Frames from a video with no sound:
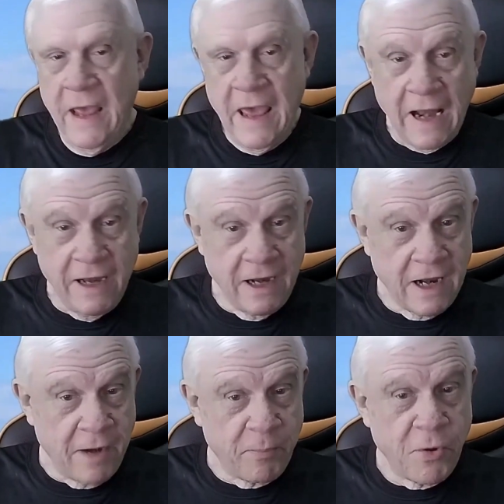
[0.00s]
and I did
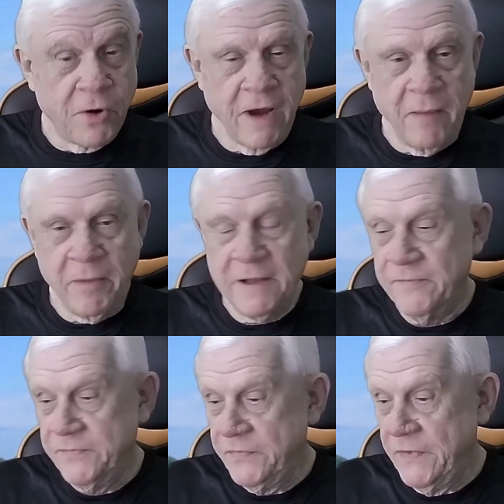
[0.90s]
a lot of
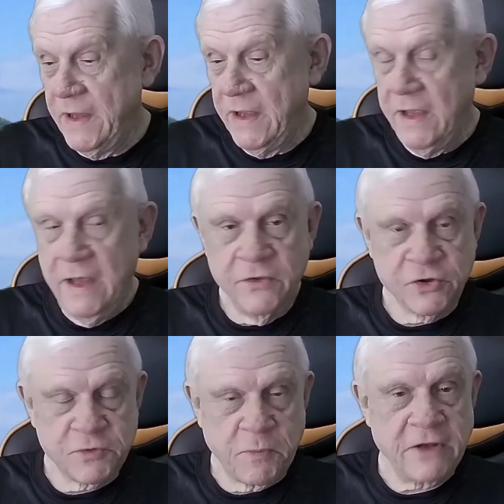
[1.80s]
programming
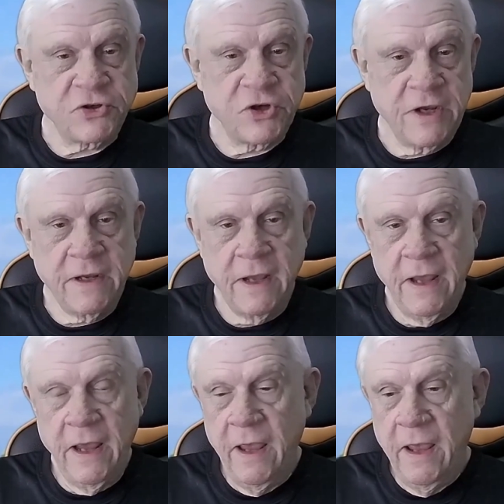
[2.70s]
in the spreadsheet
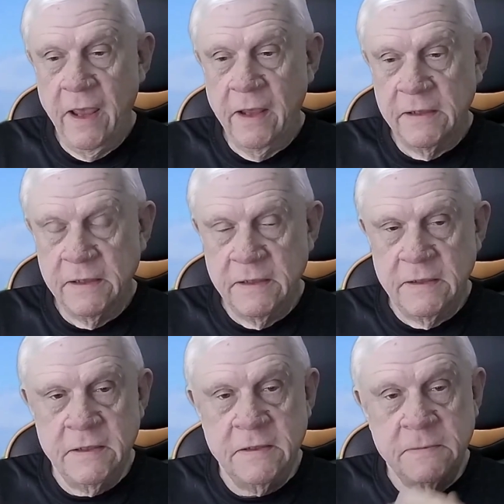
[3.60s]

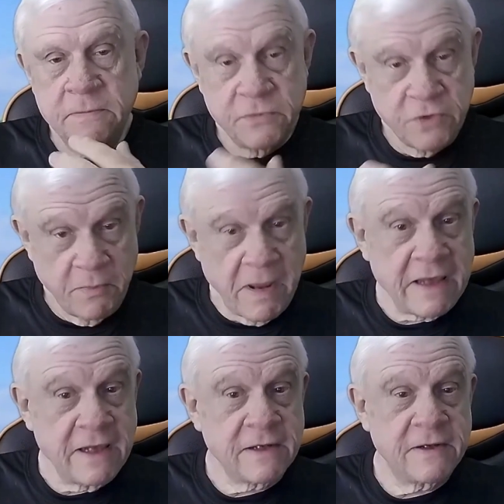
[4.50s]
to
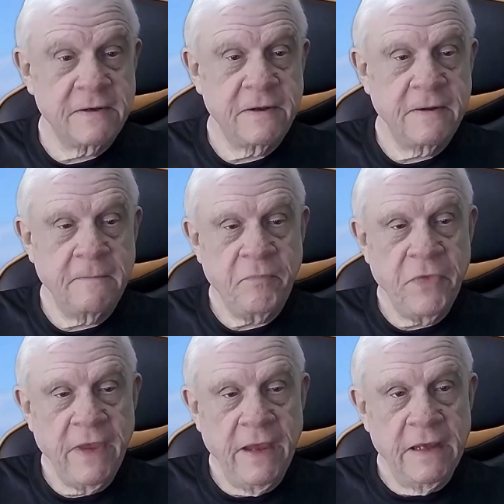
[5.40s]
make it
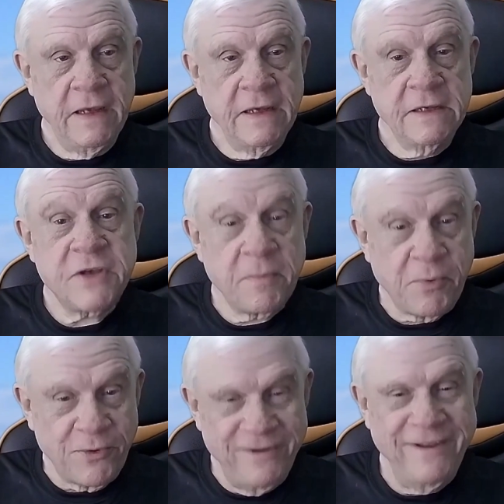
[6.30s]

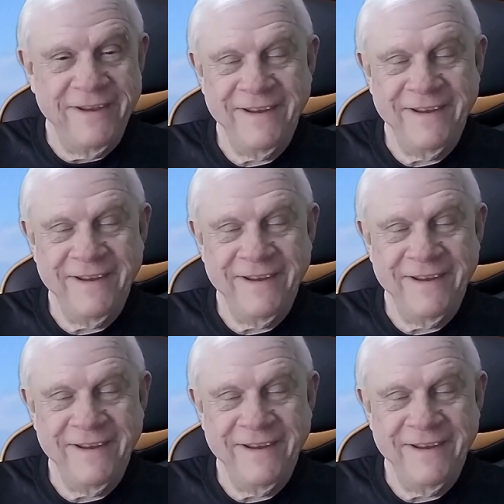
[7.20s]
simple